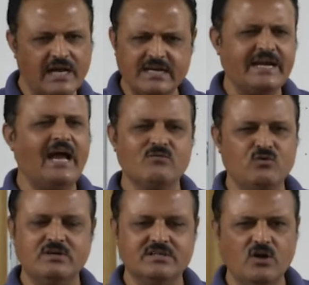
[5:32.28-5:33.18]
entire
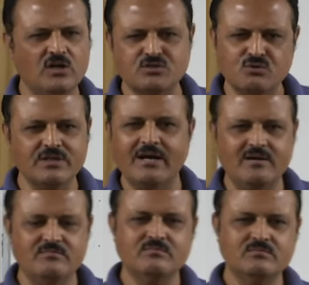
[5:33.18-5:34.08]
world, all through the
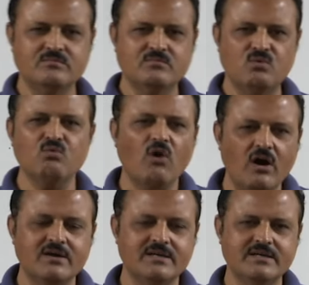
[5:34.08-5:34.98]

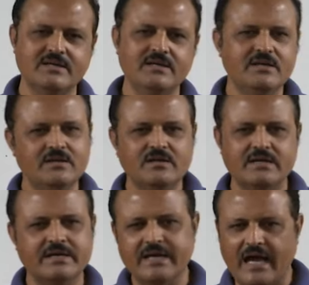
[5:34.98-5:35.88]
world,
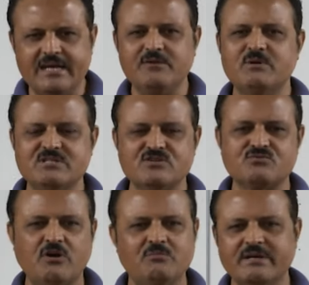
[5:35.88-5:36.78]
in any business
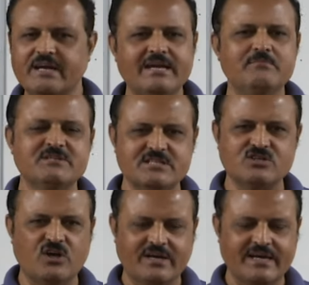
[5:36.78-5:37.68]
firm, in any business
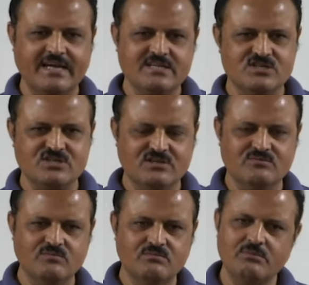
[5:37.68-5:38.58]
organization,
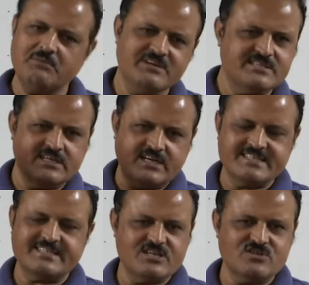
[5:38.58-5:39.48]
maybe it's a
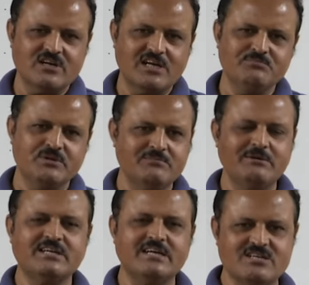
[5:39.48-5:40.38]
transnational company,
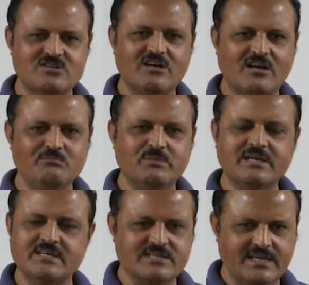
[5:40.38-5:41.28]
multinational company,
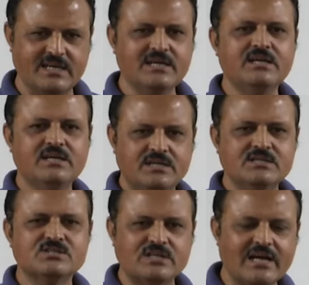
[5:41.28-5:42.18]
it's a
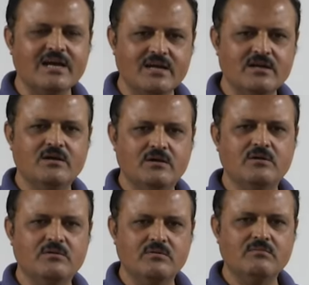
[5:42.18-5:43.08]
single
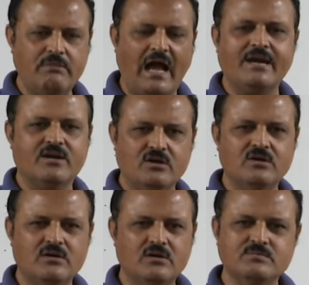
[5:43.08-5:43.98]
man
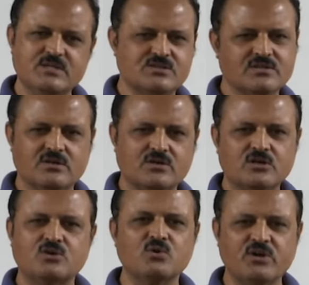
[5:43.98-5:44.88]

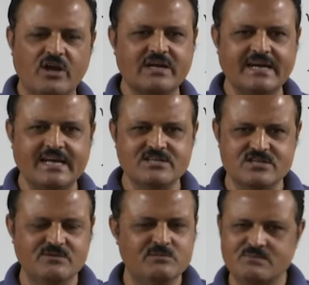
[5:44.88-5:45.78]
controlled
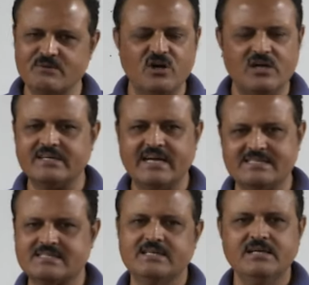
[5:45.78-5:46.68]
organization, which we call it
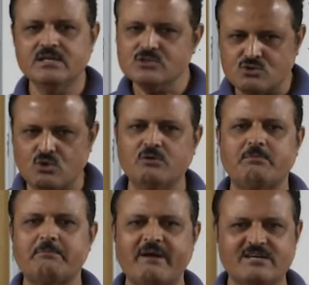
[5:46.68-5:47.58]
as sole
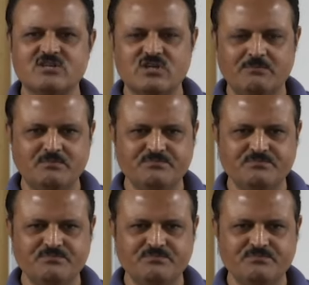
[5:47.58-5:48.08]
proprietorship.